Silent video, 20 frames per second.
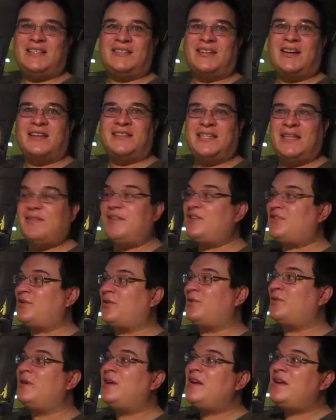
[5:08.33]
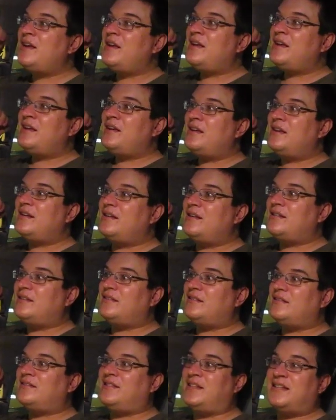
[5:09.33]
saw a TV show.
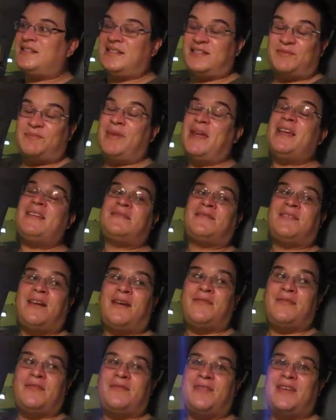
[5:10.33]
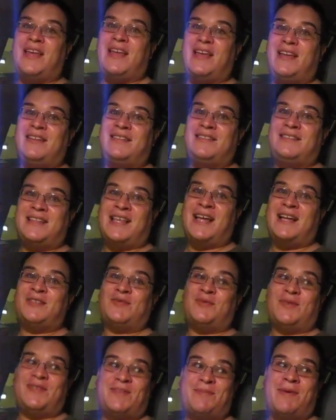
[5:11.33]
This is based off of, and
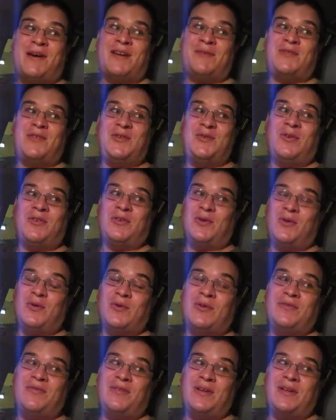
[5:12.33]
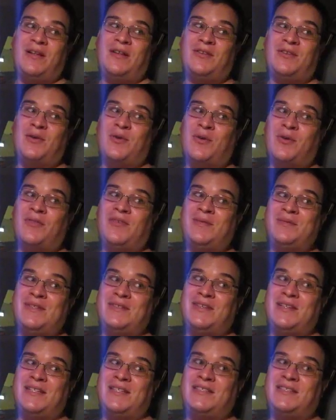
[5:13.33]
that's what inspired him to do all the horror films
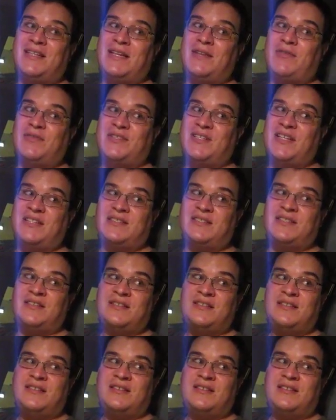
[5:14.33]
he's done ever since.